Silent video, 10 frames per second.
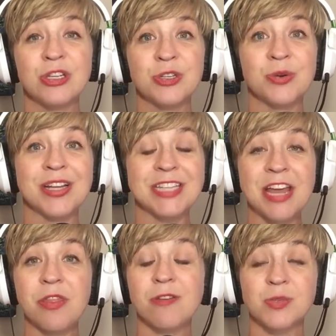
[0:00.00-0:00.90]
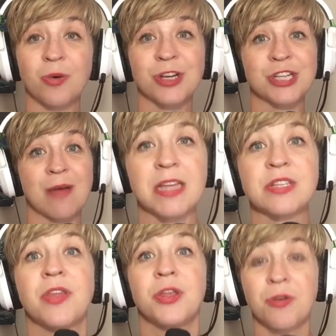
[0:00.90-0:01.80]
to attend those workshops
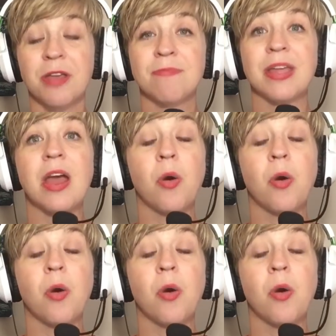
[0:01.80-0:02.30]
so that you can be